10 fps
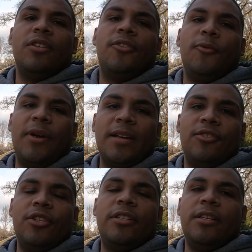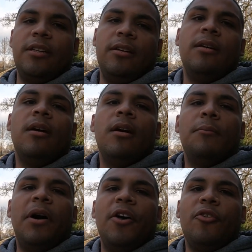the 3S GTE.
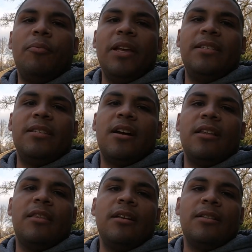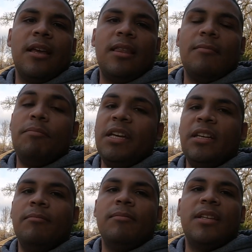But other places got things like the
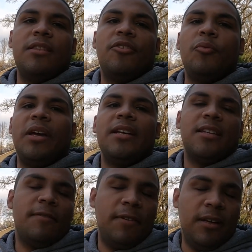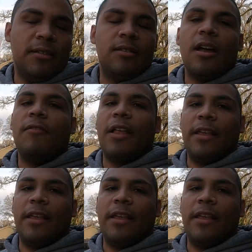Beams and 3SFE and stuff